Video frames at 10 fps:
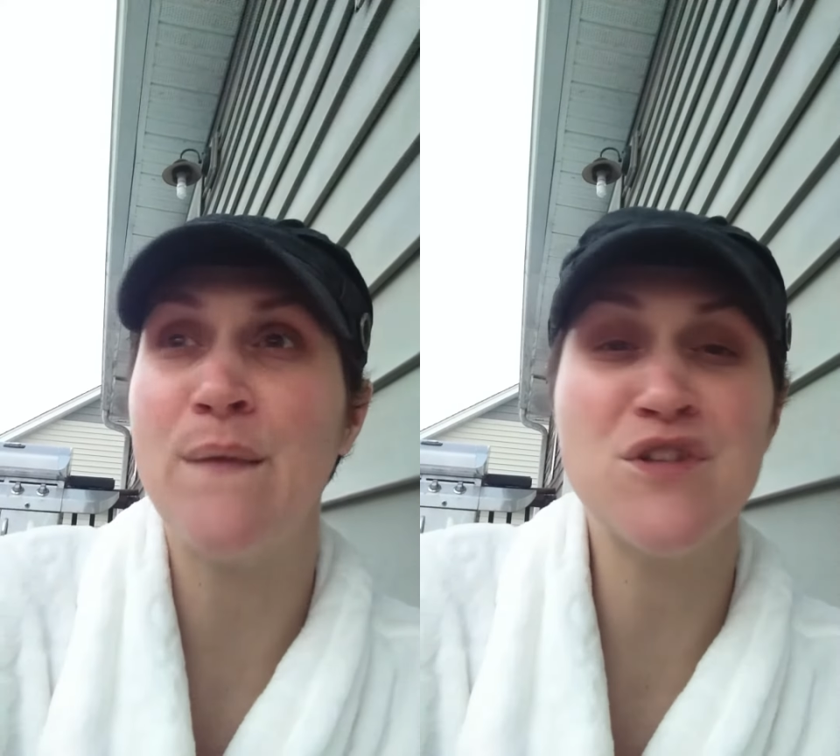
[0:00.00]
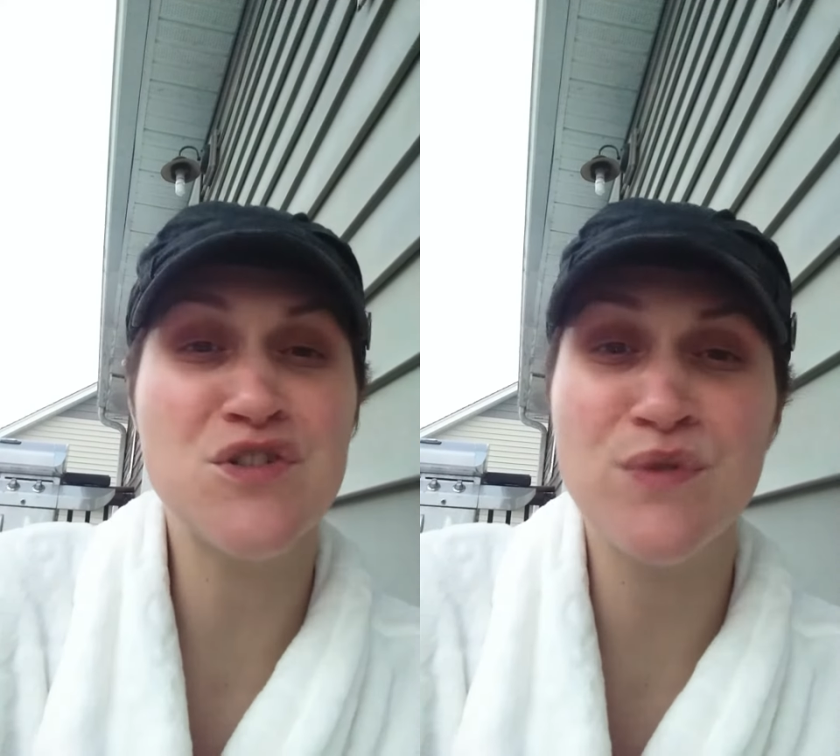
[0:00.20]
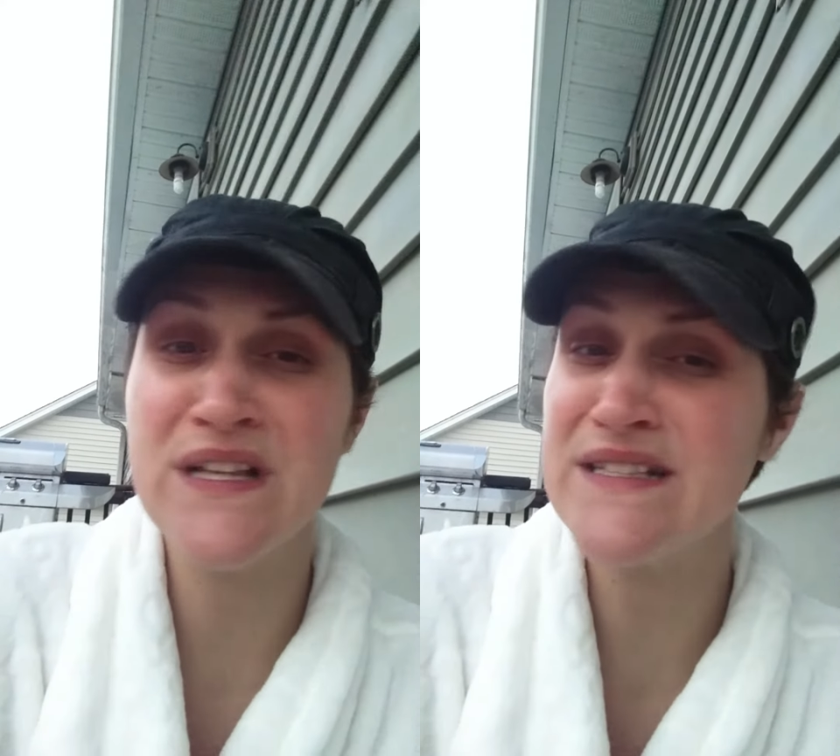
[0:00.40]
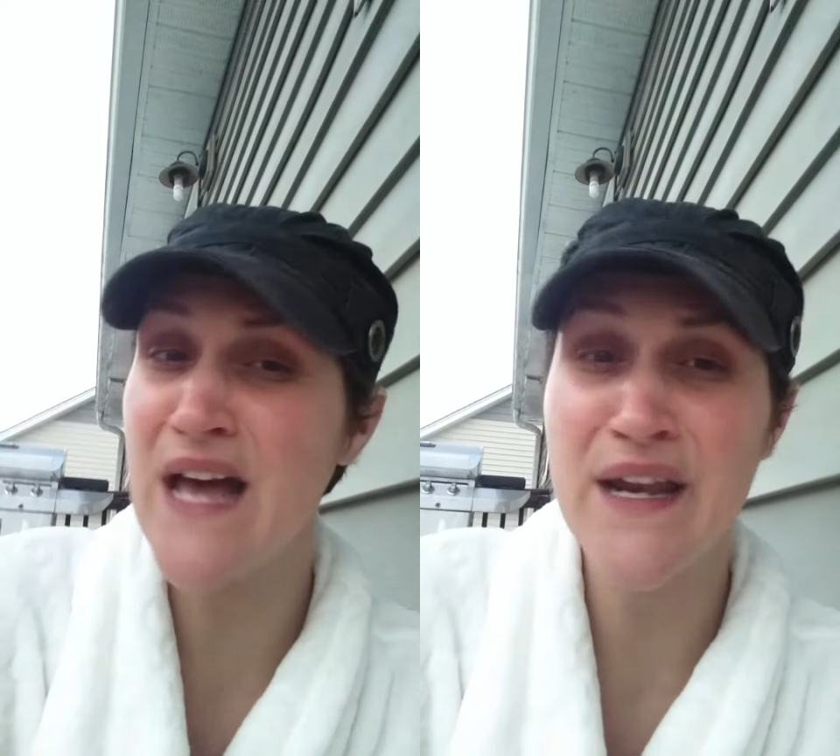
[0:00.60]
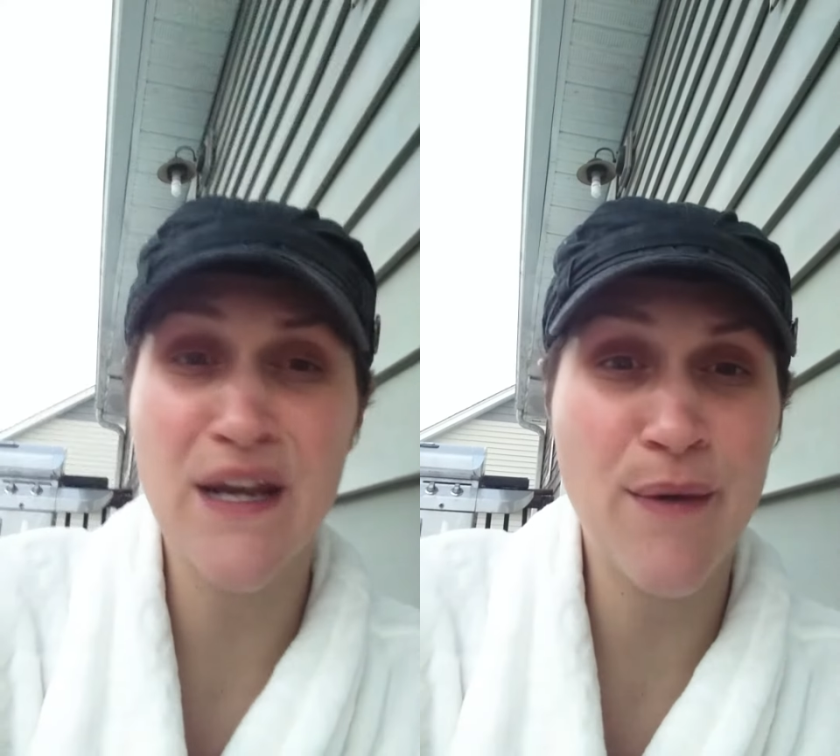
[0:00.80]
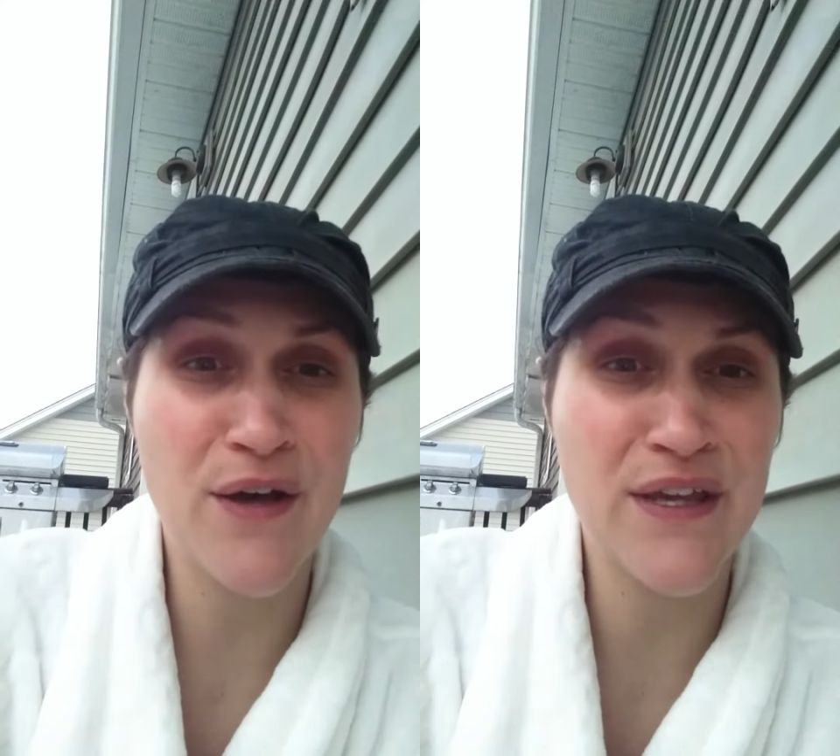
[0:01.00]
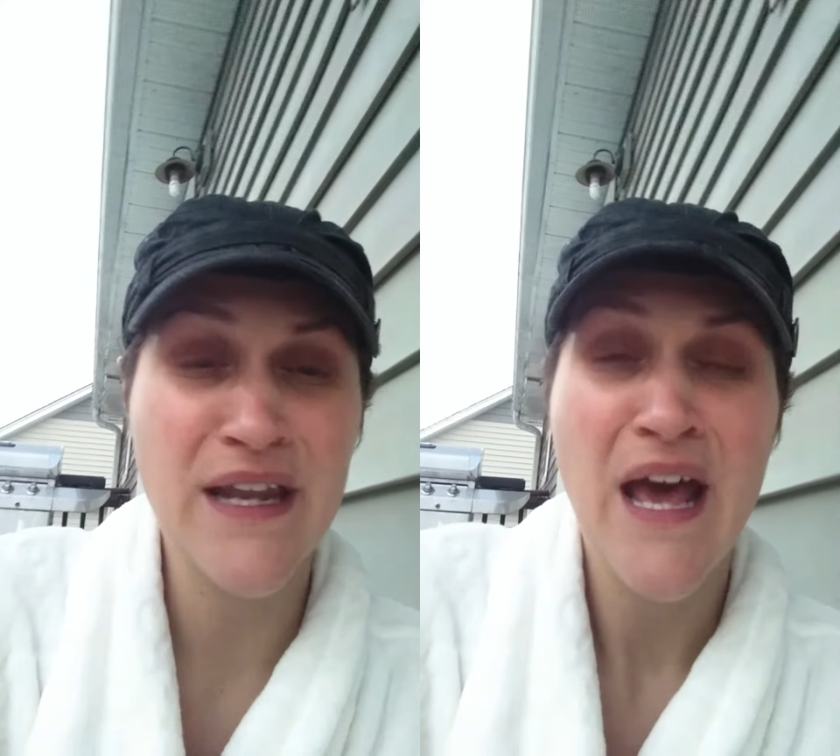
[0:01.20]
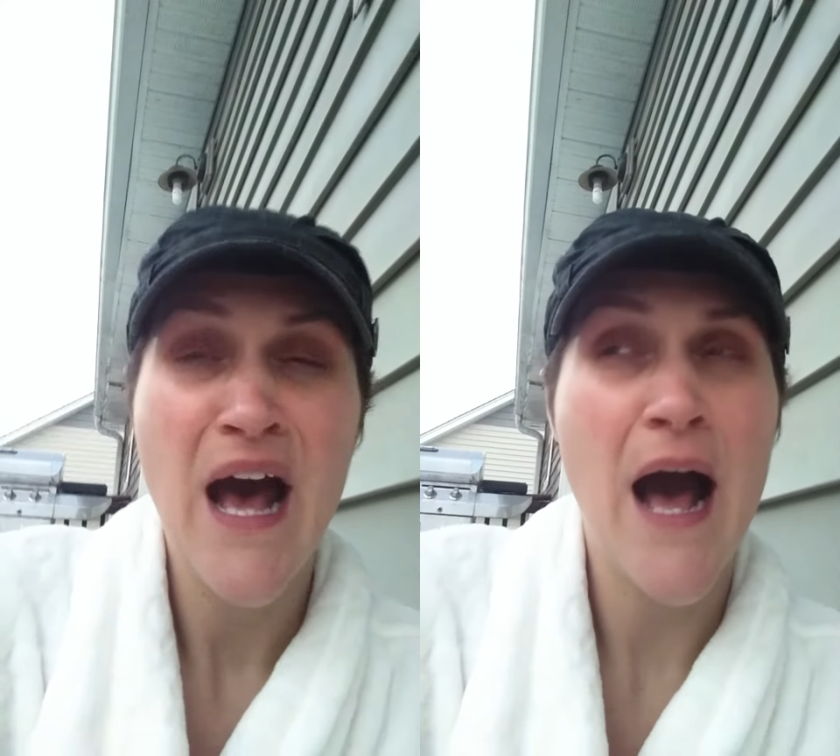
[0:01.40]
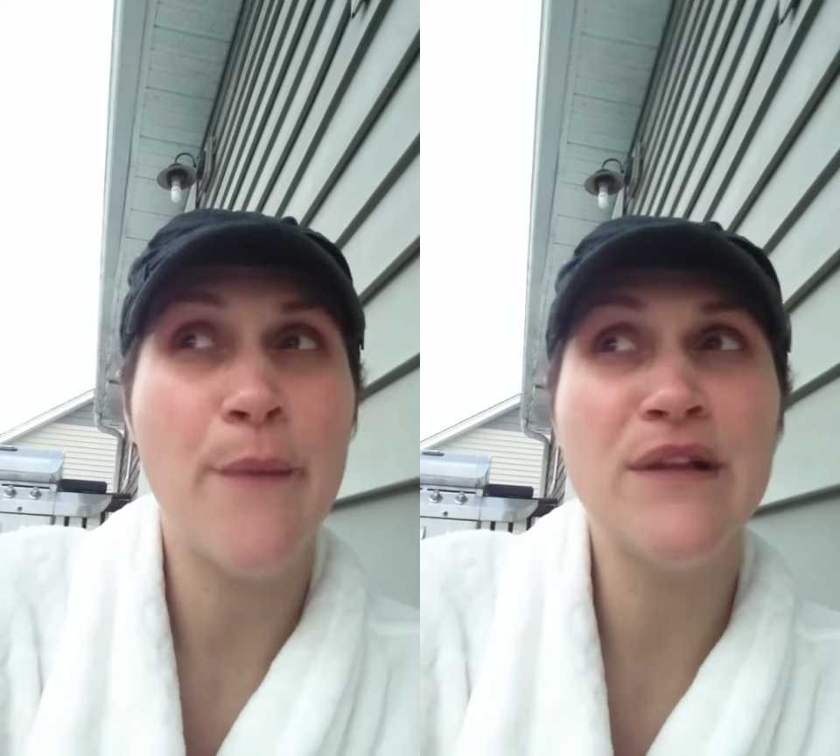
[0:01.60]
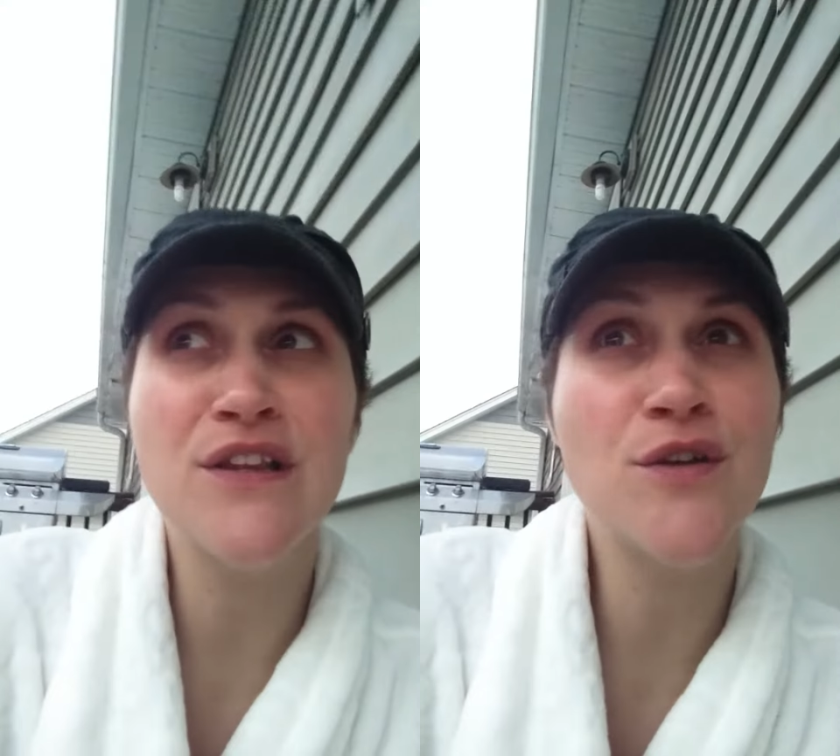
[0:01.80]
just really excited about
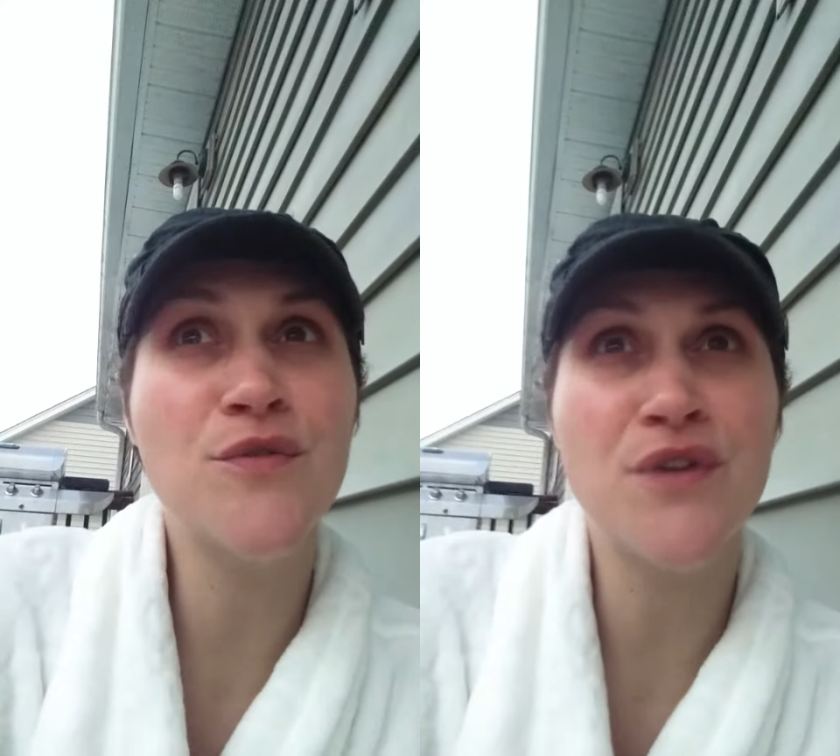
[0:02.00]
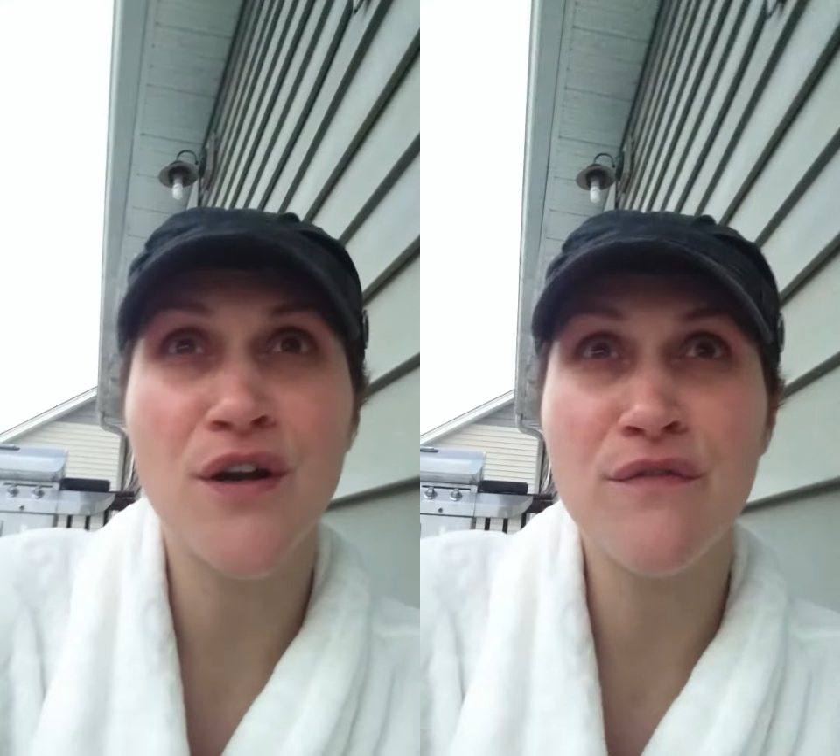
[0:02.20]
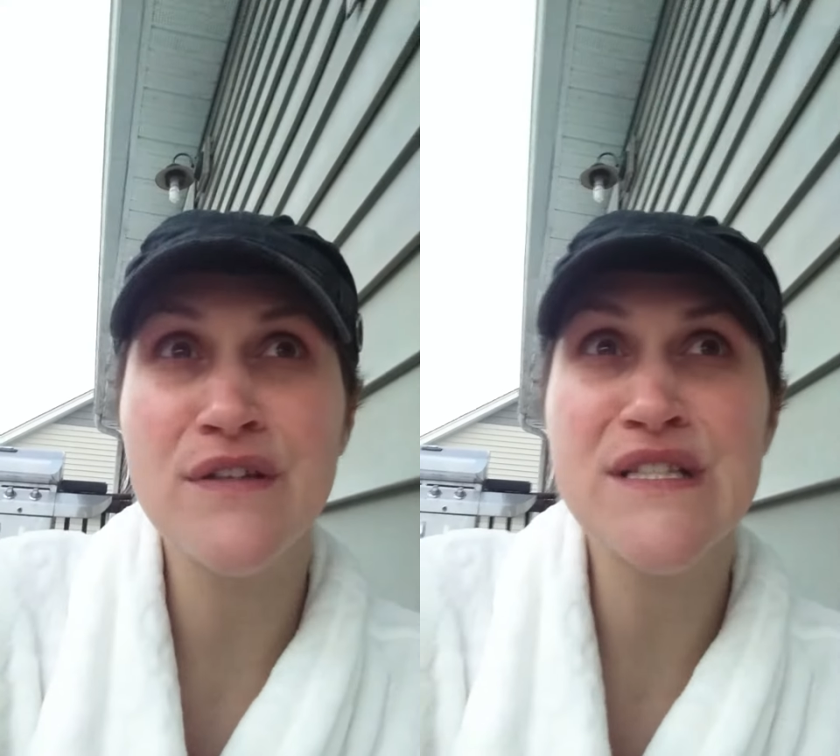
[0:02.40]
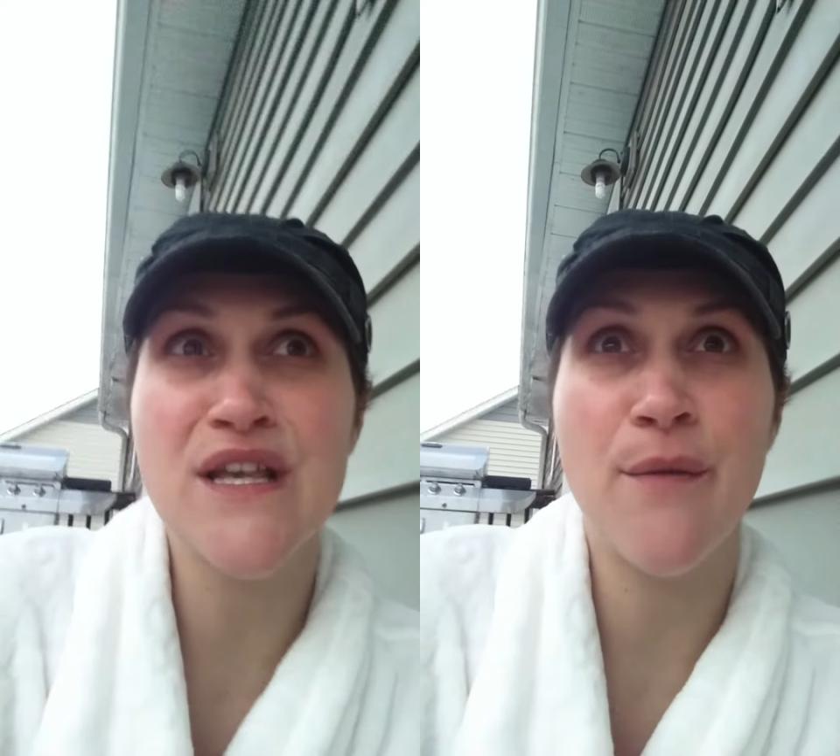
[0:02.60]
I'm a little nervous